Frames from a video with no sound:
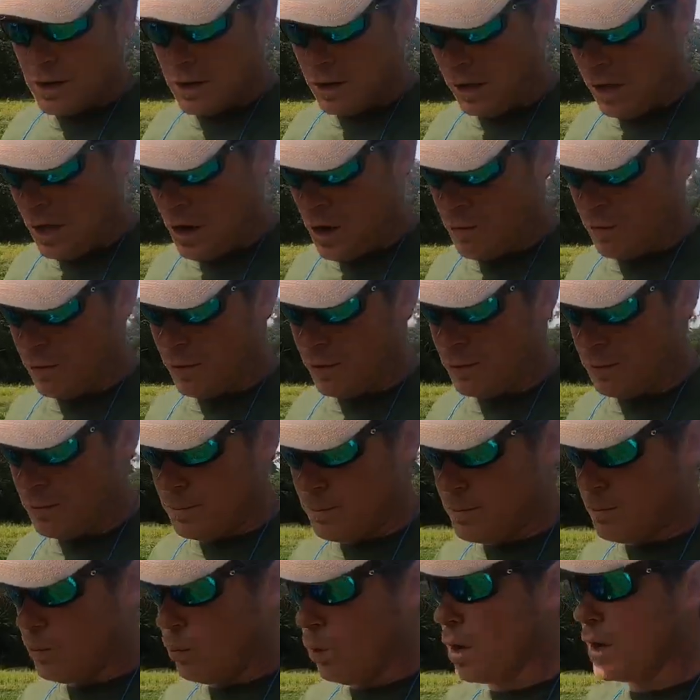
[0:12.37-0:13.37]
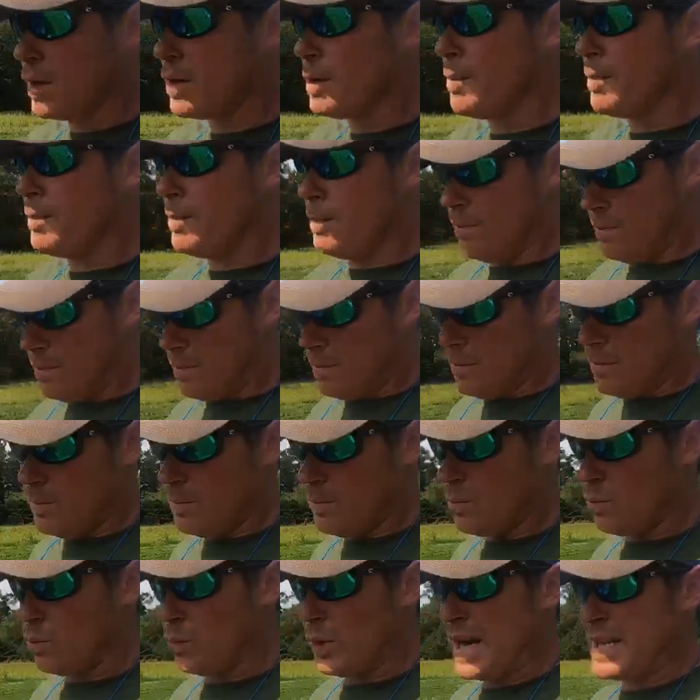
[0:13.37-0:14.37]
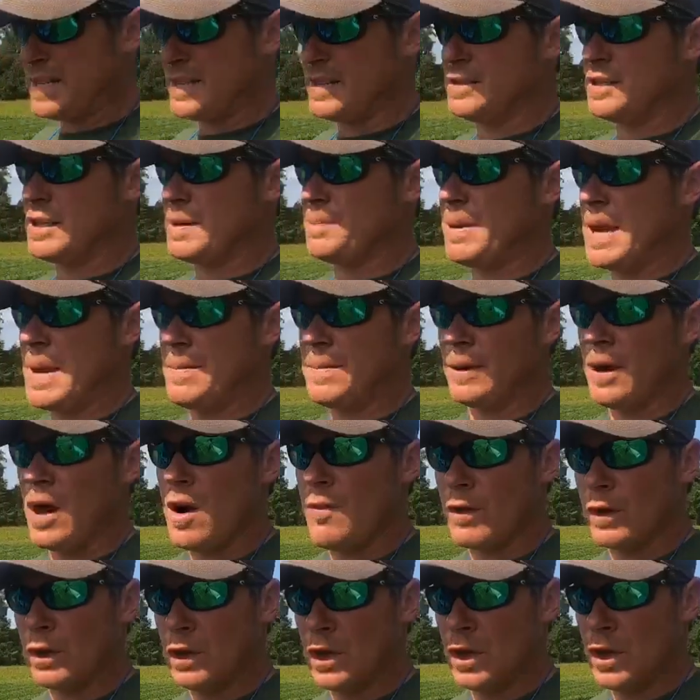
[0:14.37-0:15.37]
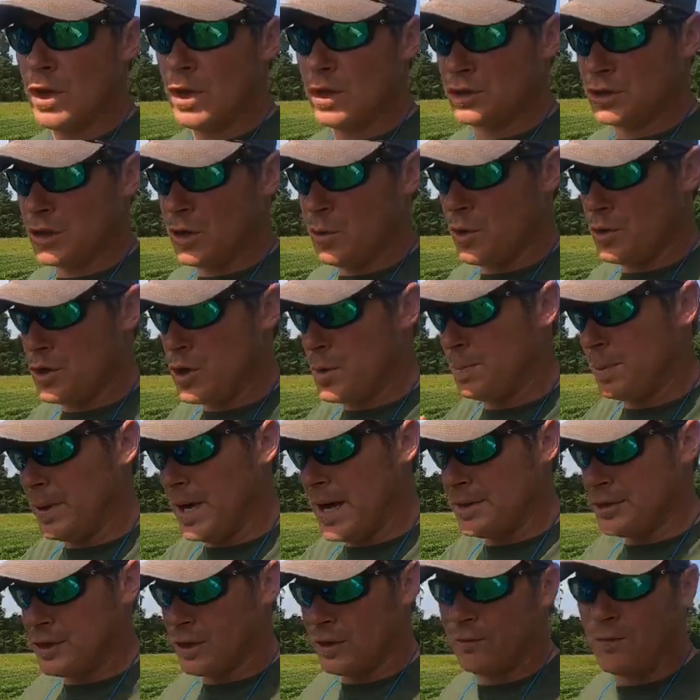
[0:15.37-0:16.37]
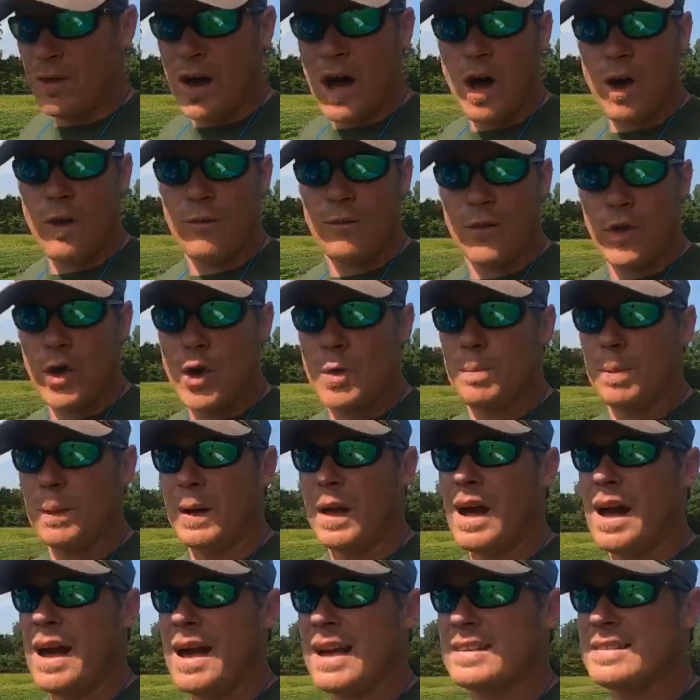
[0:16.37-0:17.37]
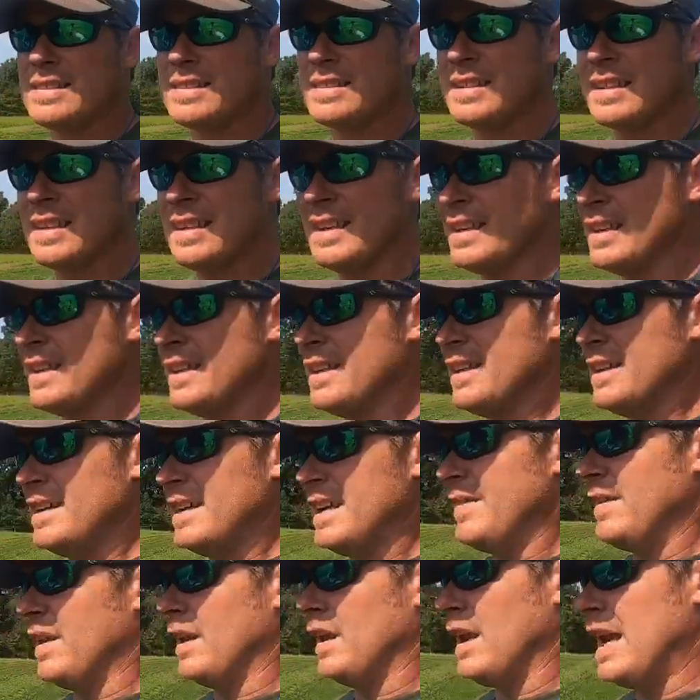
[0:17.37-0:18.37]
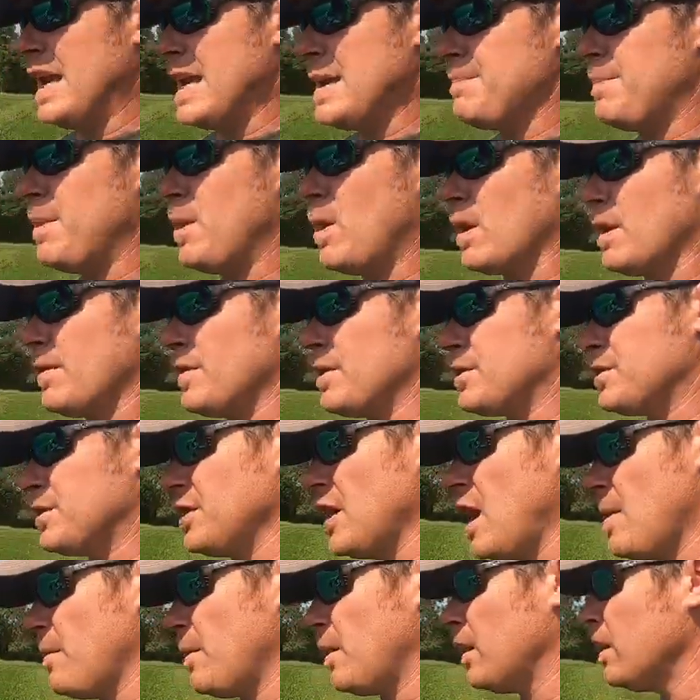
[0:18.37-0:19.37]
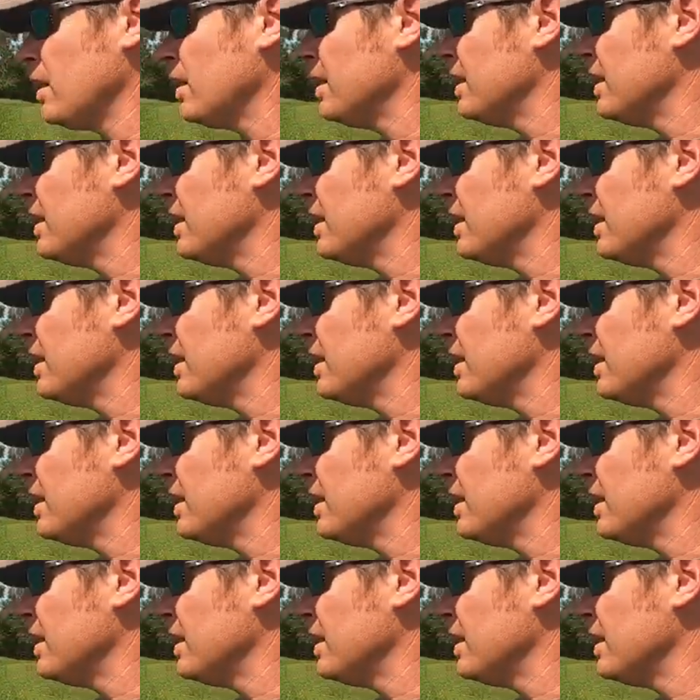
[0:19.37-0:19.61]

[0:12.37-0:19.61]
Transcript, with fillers: clover. One of the reasons that people overlook. So when you plant your fall food plots in the late part of the summer,